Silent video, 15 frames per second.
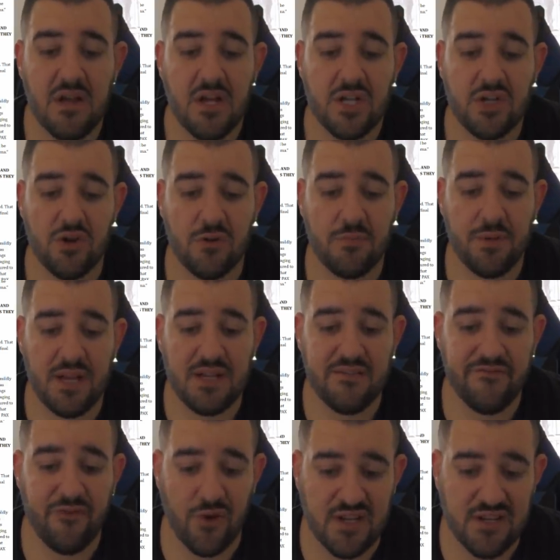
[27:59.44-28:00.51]
took place in
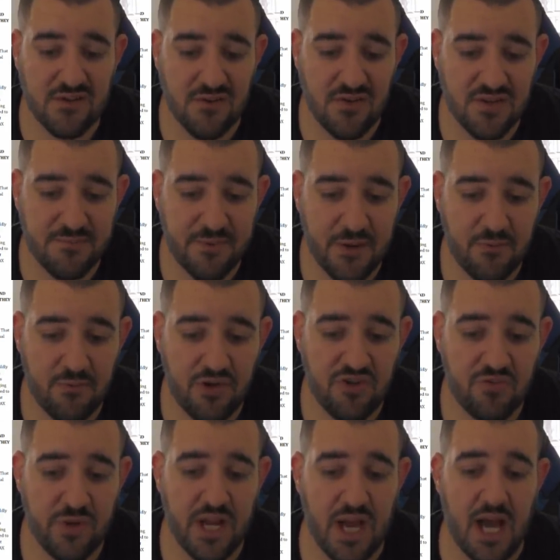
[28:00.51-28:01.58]
voice calls
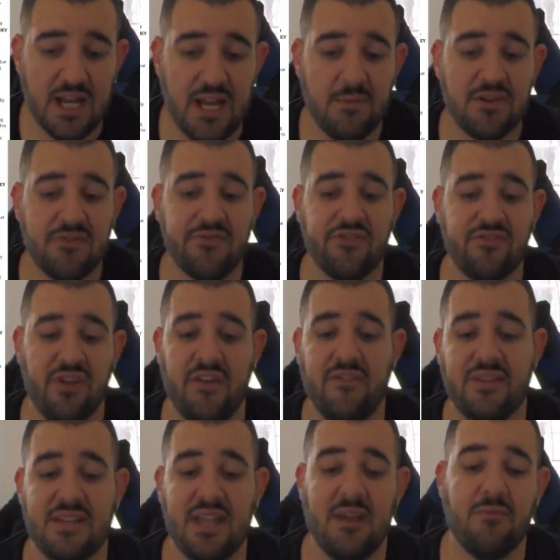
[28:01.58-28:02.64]
which we are unable to retrieve
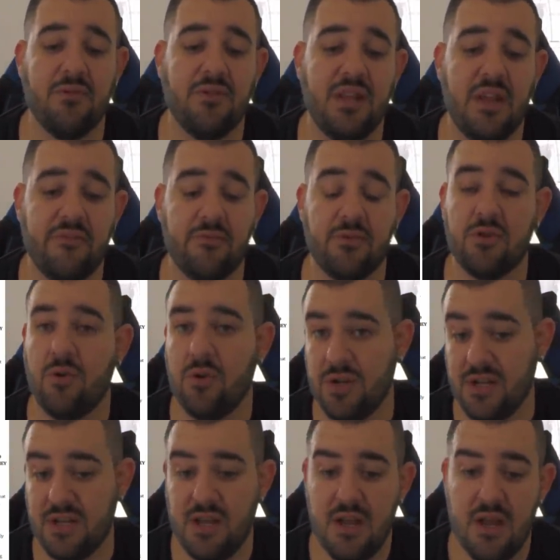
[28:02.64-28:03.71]
as they were never recorded.